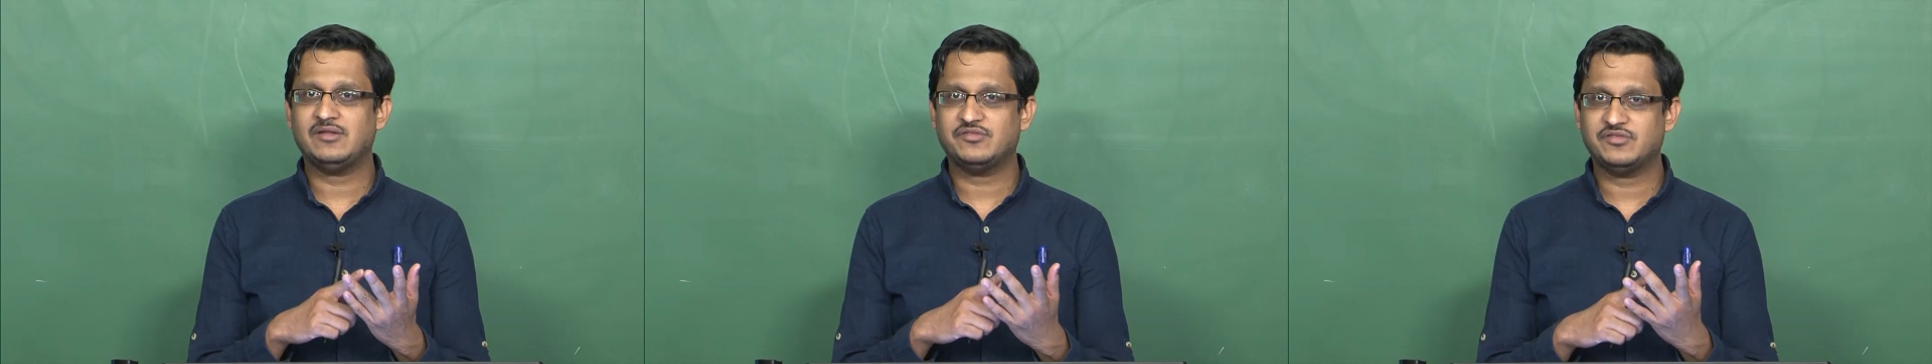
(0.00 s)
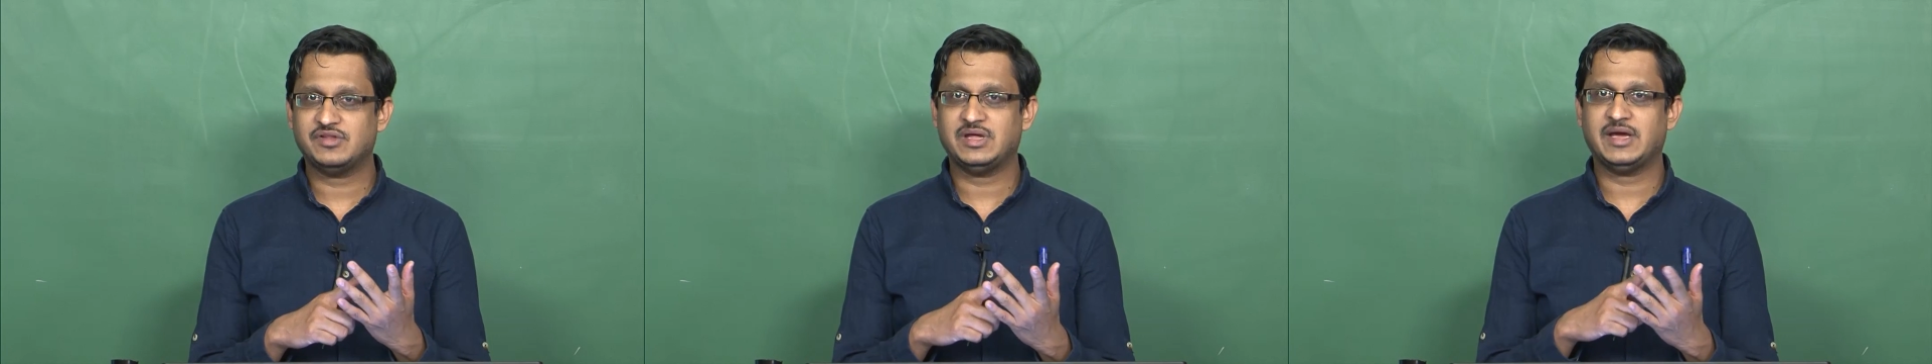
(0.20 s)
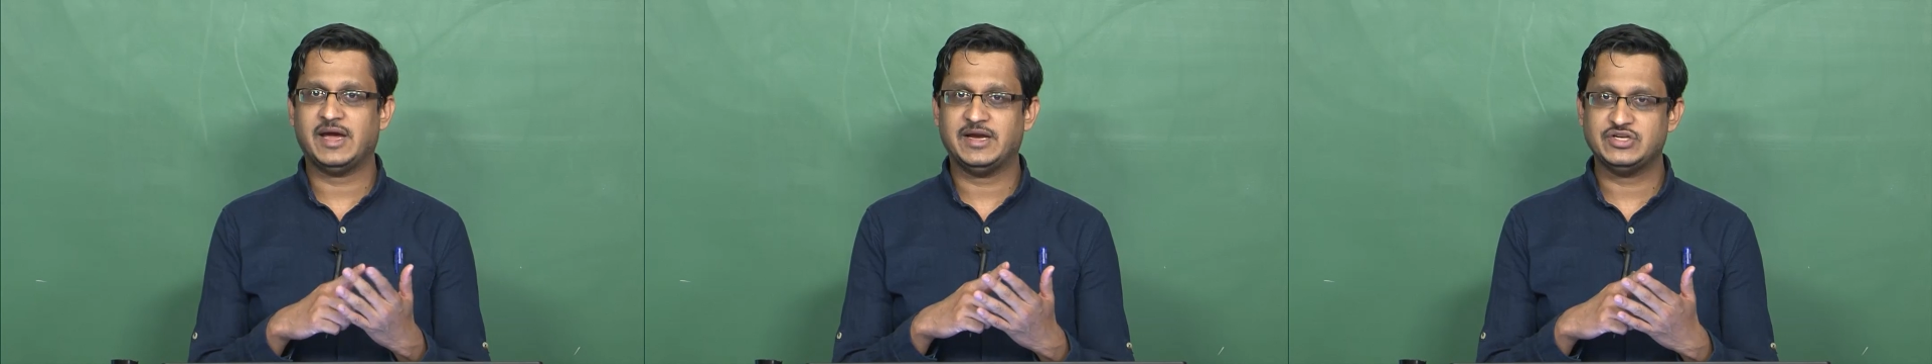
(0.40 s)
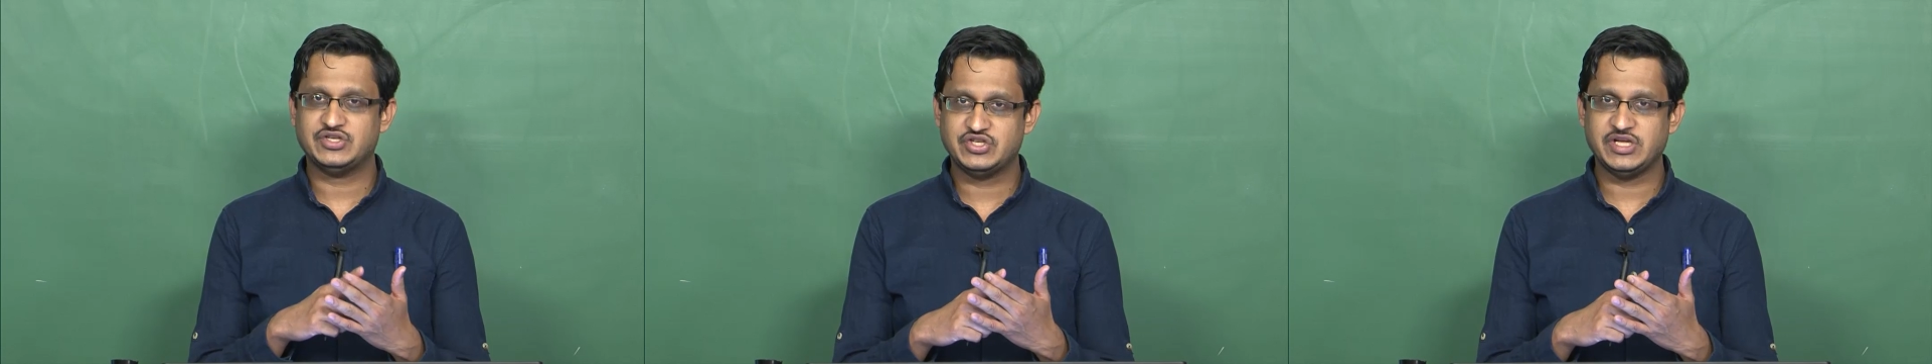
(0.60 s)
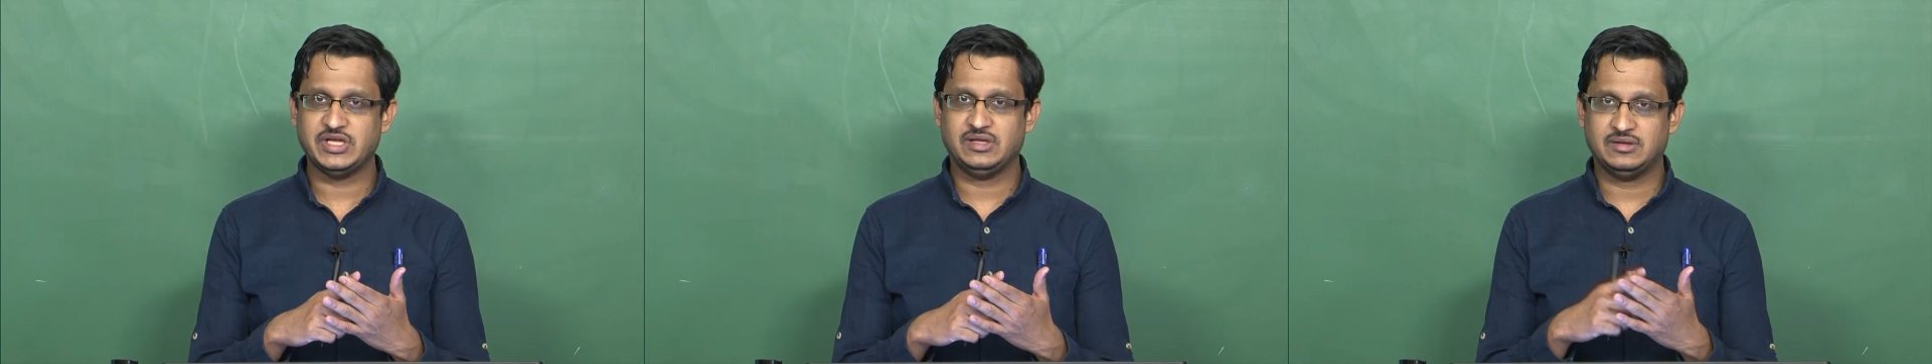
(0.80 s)
C and
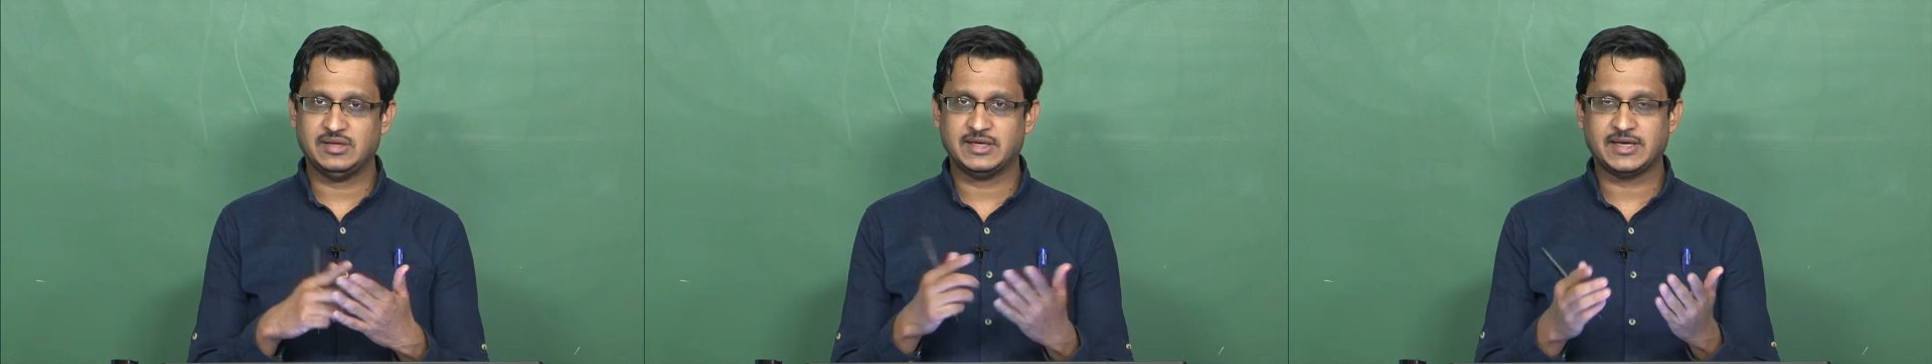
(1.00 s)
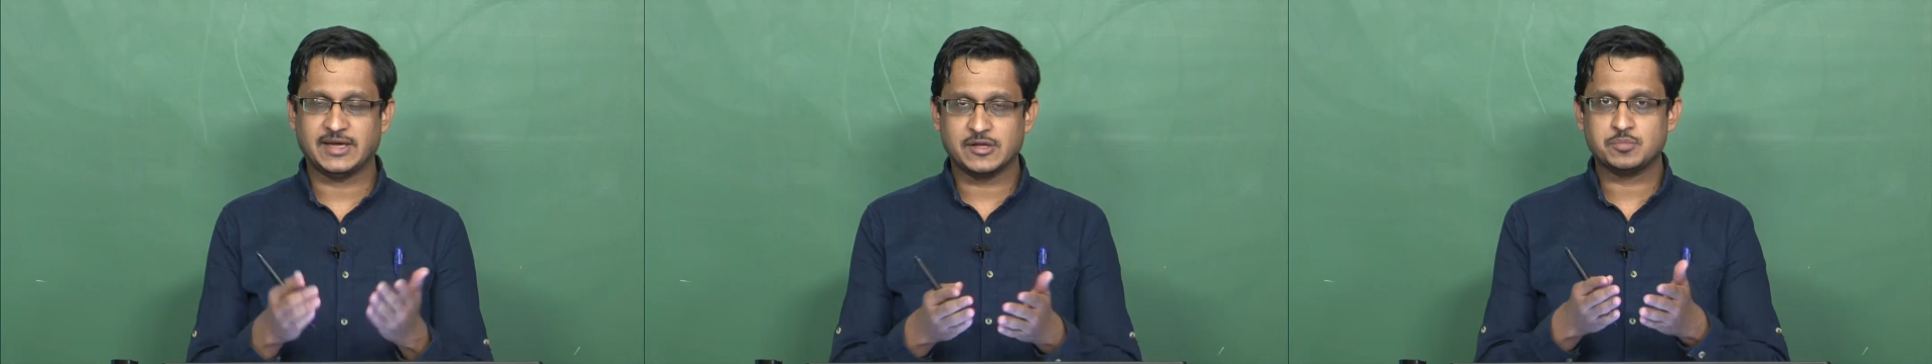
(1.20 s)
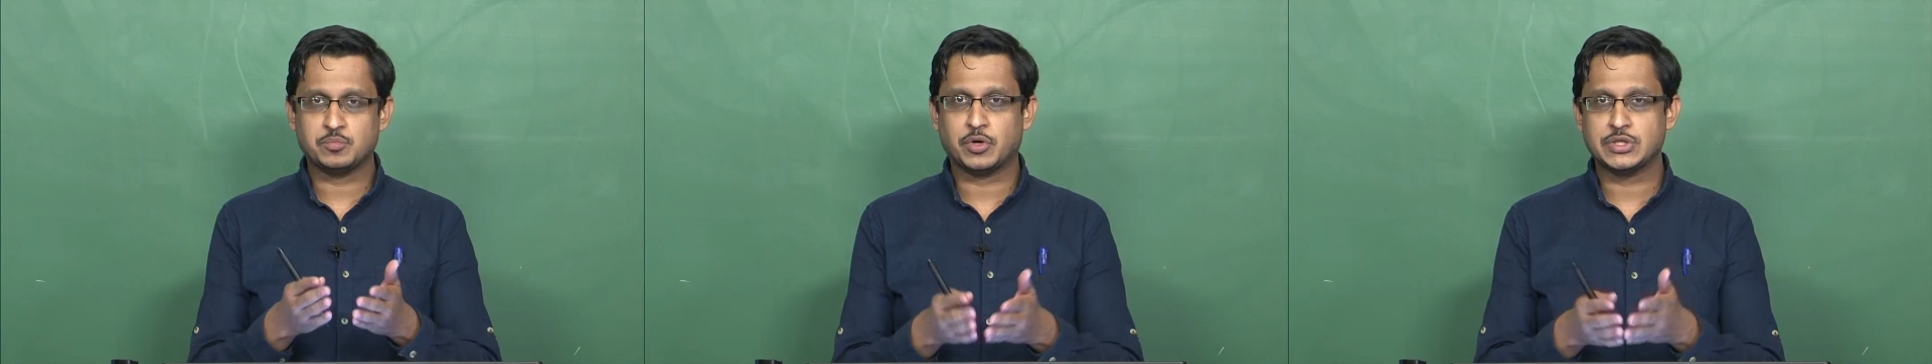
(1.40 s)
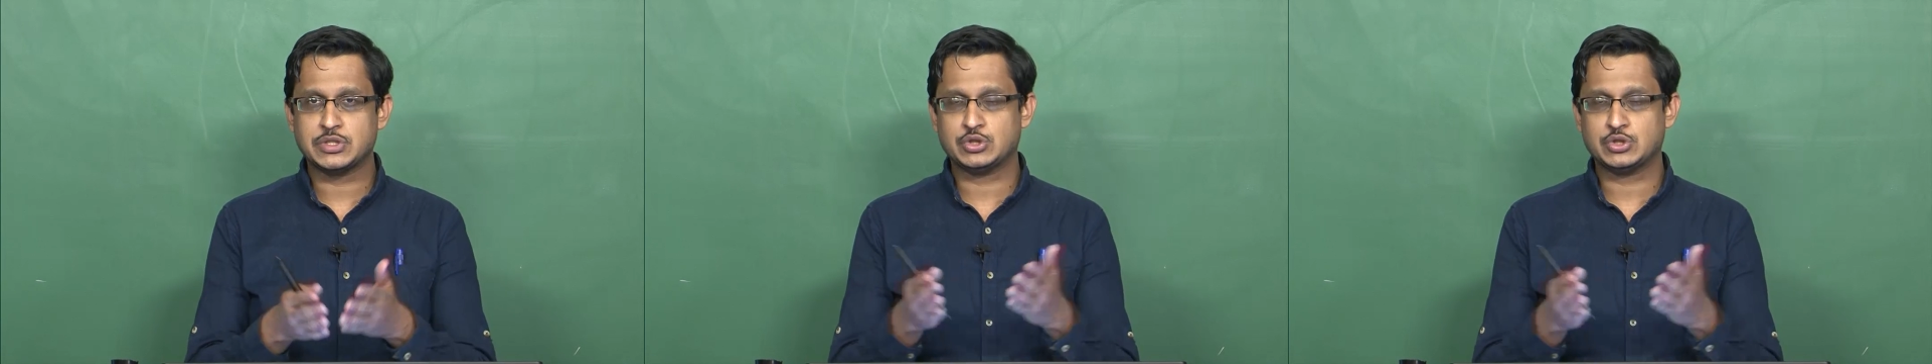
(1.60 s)
G that corresponds